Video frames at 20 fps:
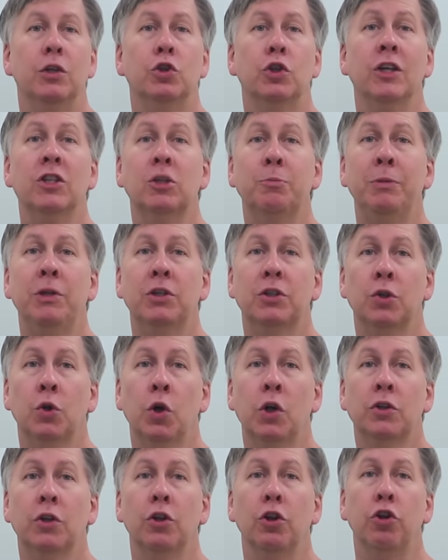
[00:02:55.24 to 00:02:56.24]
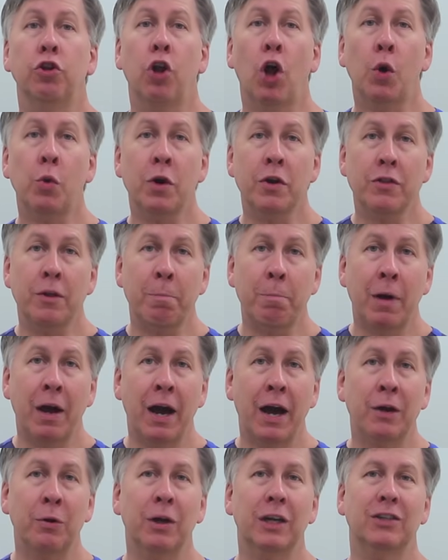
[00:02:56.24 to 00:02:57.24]
Just be sure to lower the
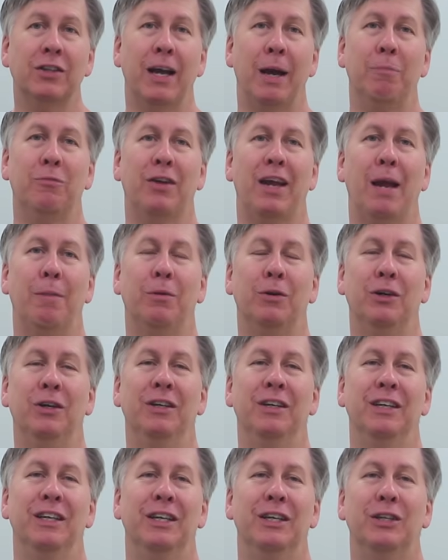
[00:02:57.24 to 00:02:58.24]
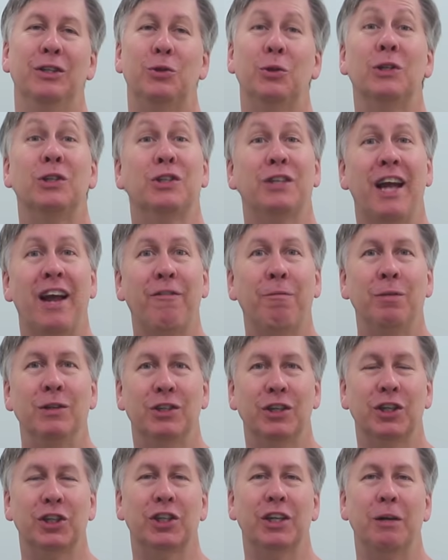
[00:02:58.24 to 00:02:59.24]
bed or exam table to a safe
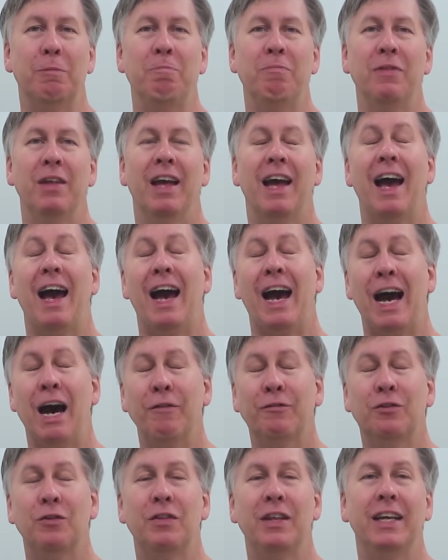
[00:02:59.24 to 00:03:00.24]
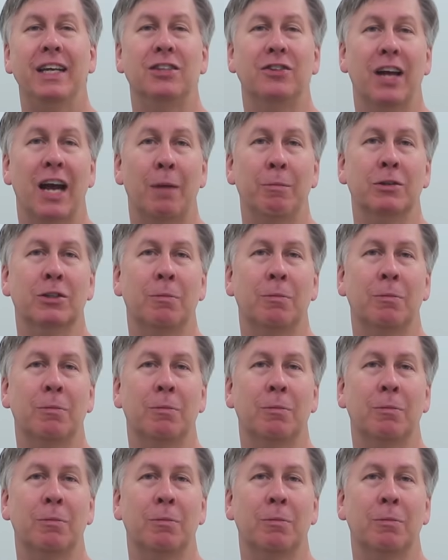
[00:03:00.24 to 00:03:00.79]
position after the exam